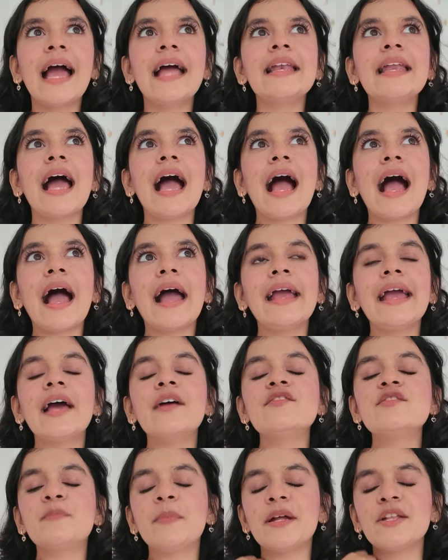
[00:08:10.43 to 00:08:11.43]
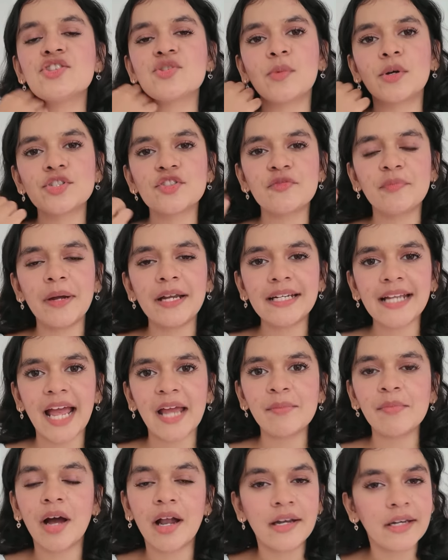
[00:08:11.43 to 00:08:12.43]
And I have spent so much of my
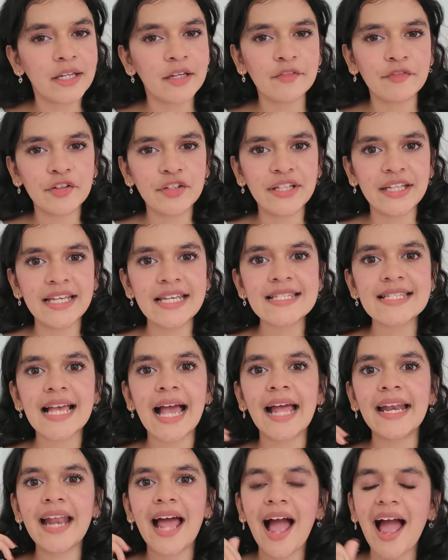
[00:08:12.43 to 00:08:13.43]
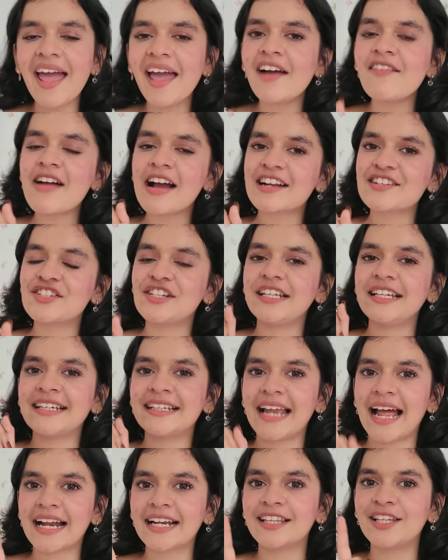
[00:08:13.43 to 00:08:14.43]
time hunting for these, and I have actually
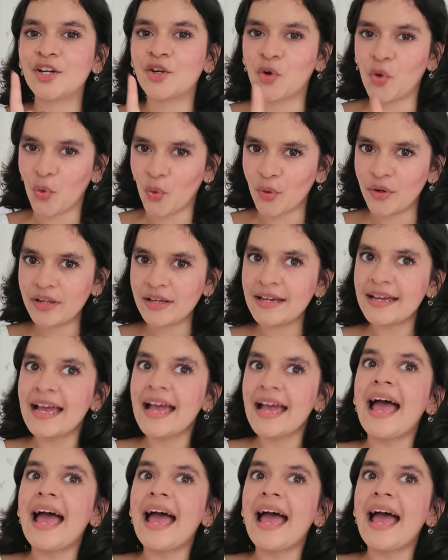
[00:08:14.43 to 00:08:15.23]
cracked the code.